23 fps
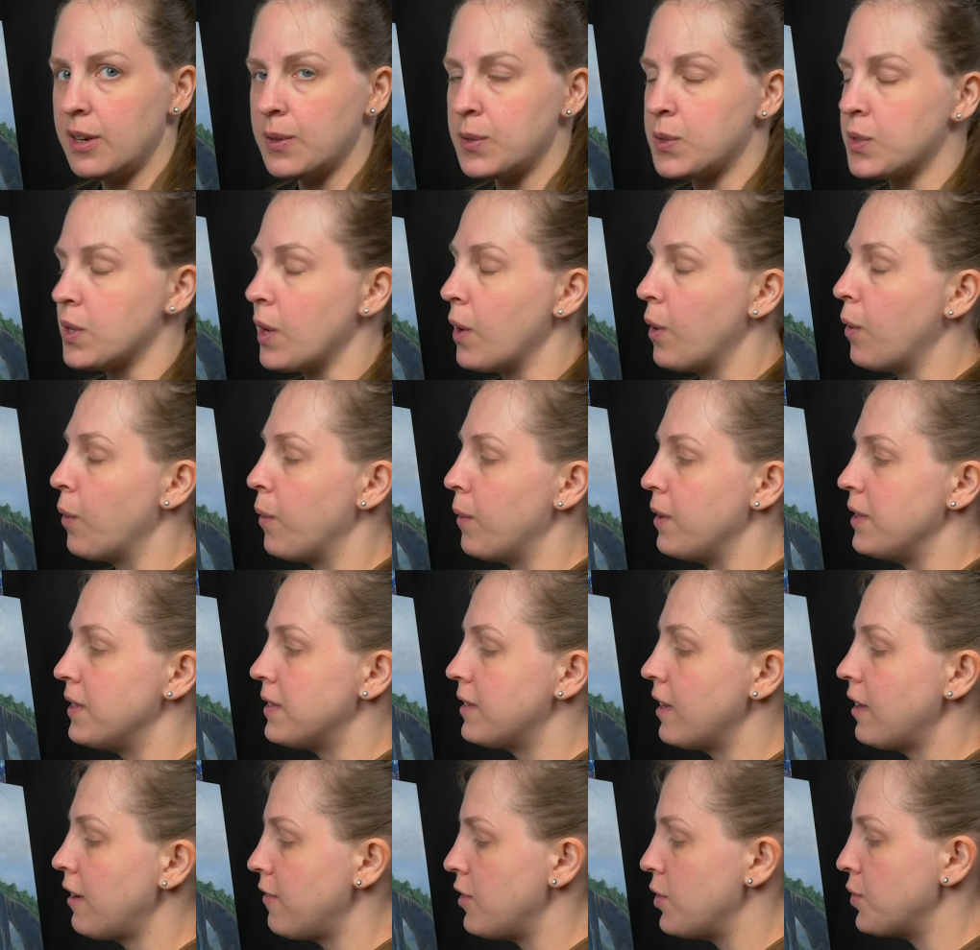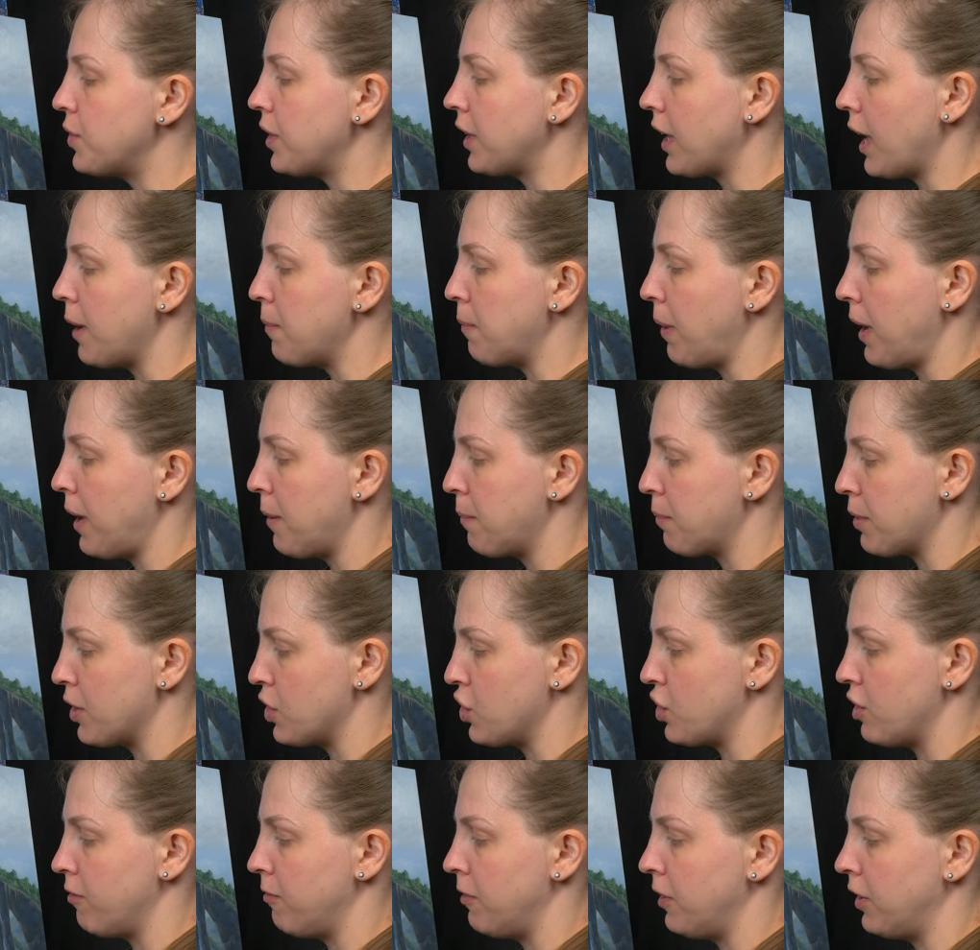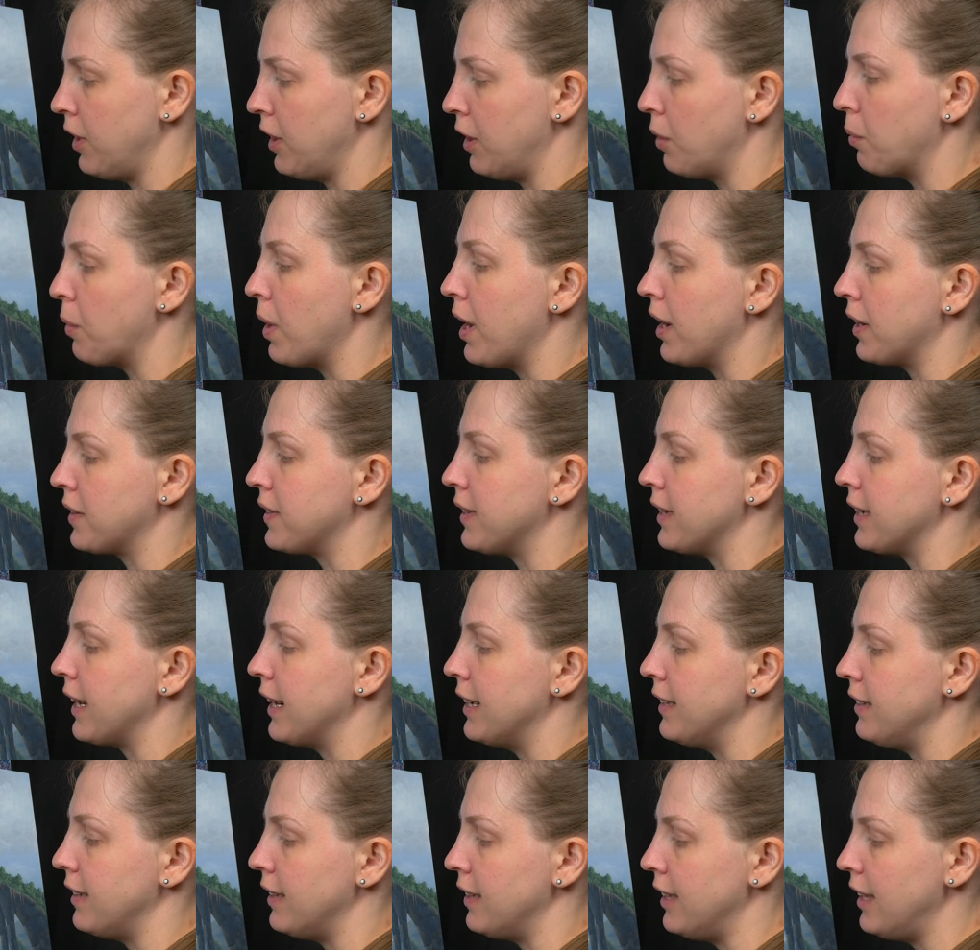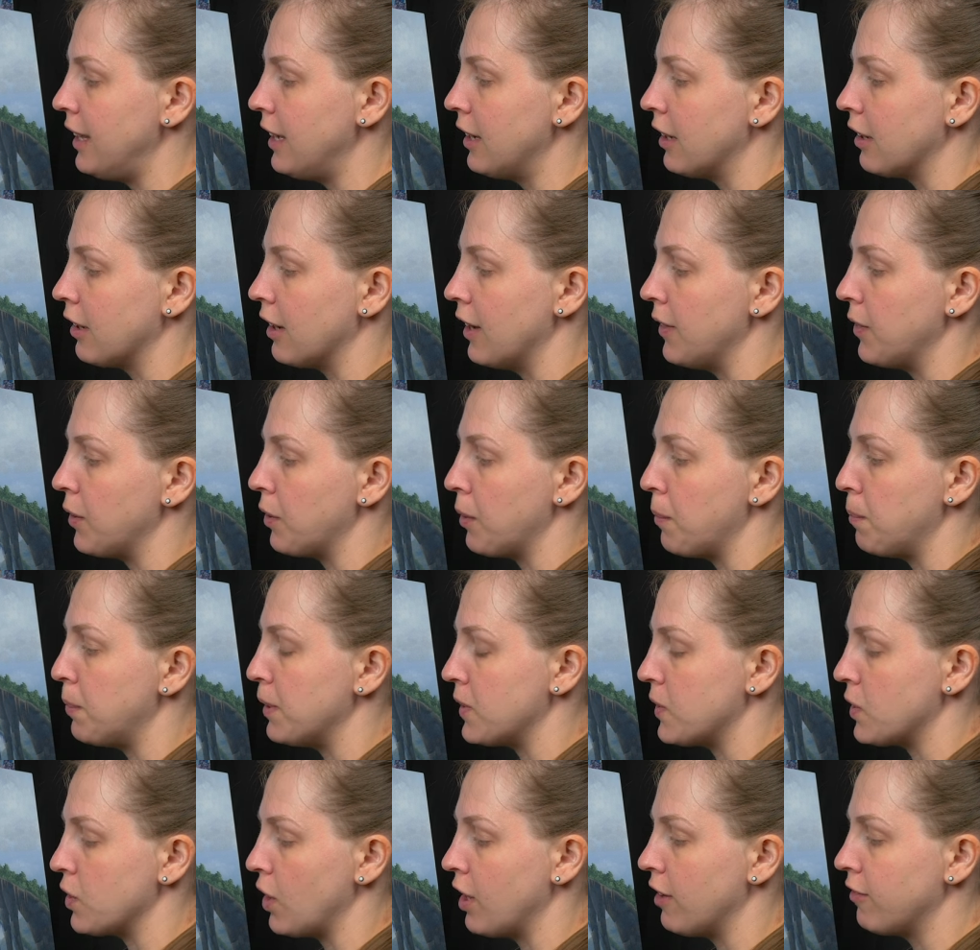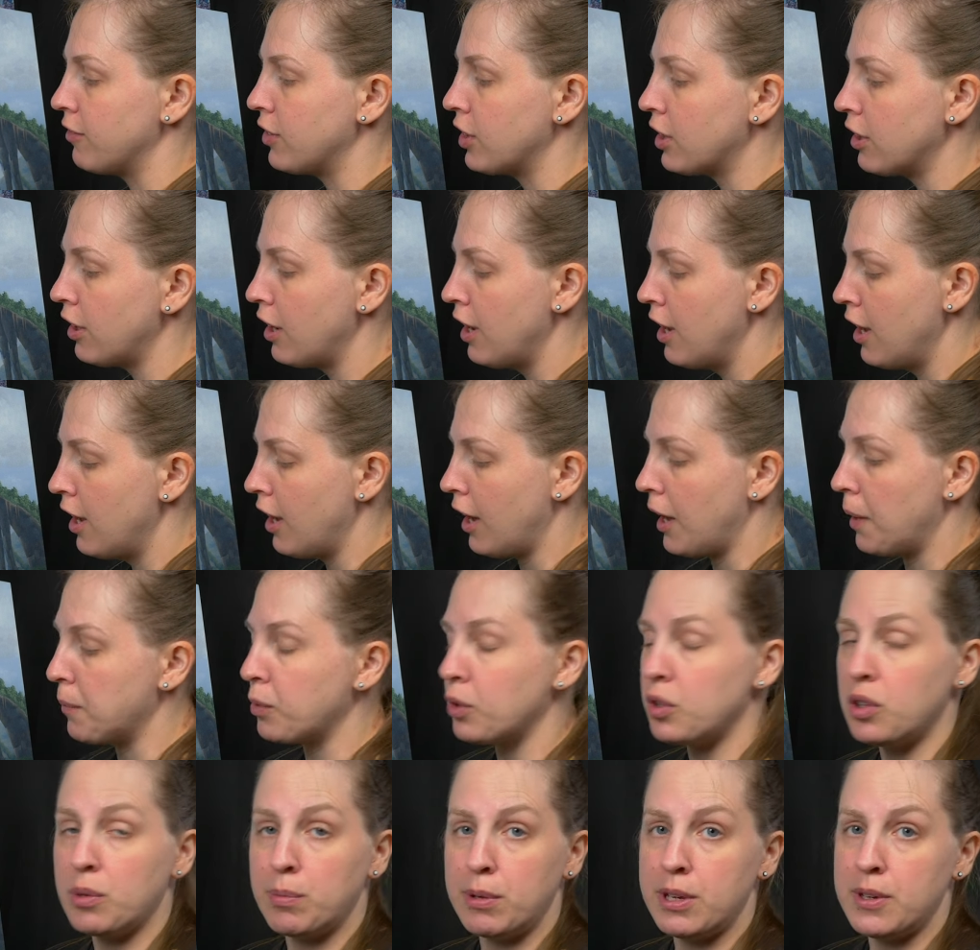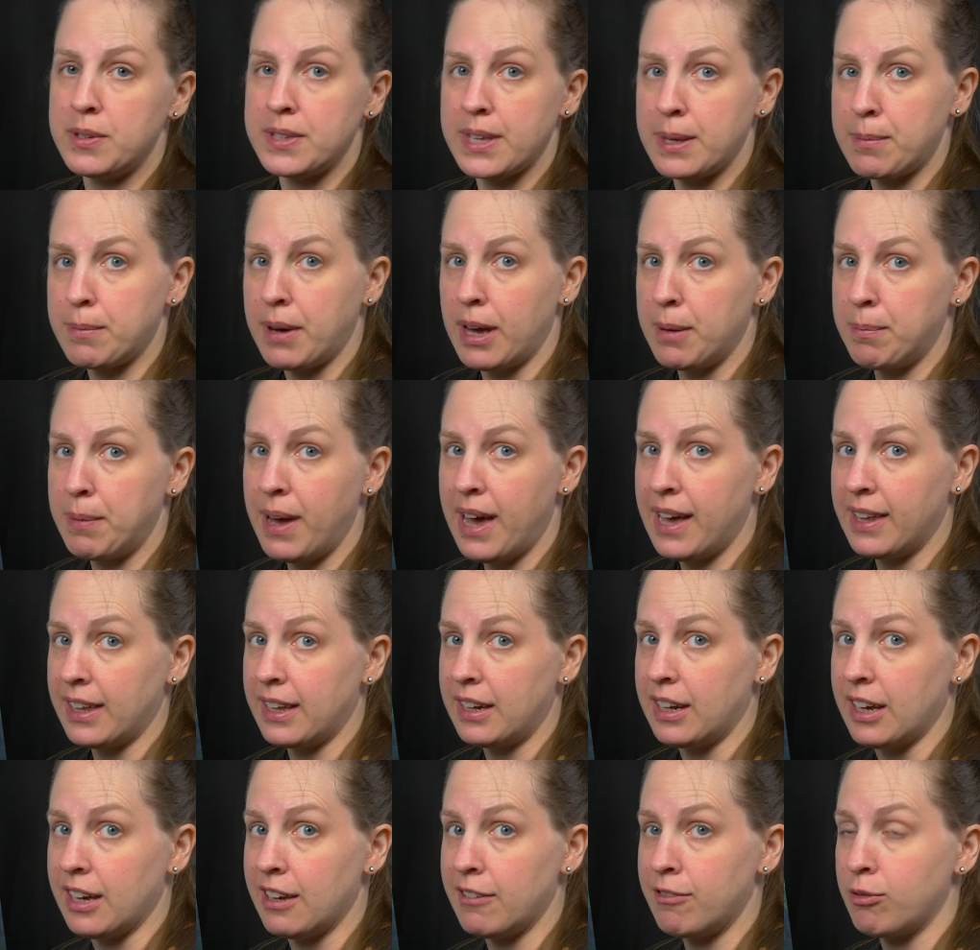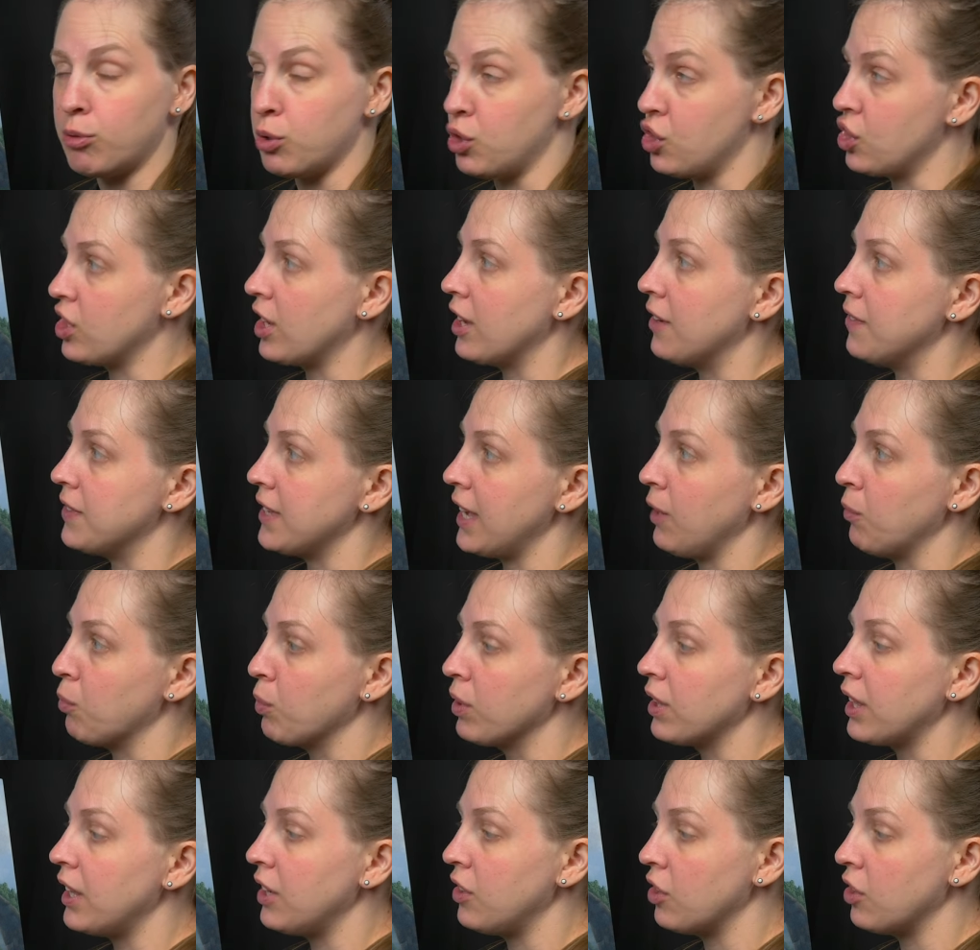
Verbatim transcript: So instead of using a paintbrush to fill in the rocks like I did here, and they're a bit softer, I'm going to be using my palette knife, which gives a really